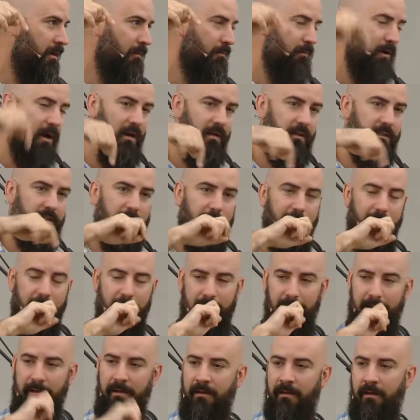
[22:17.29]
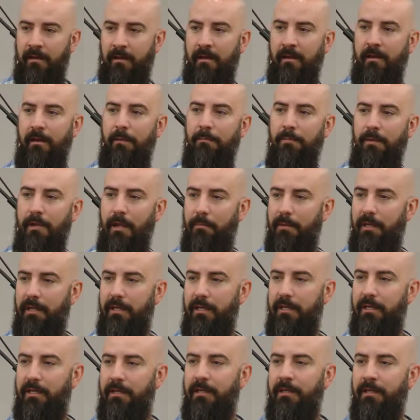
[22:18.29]
Productivity
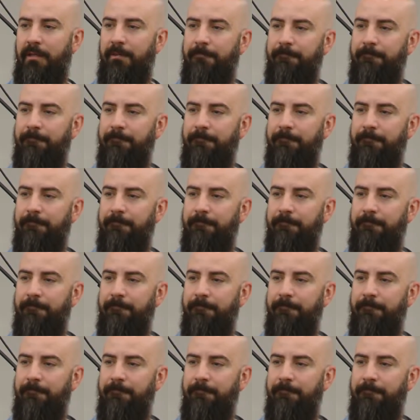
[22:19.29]
plummeted.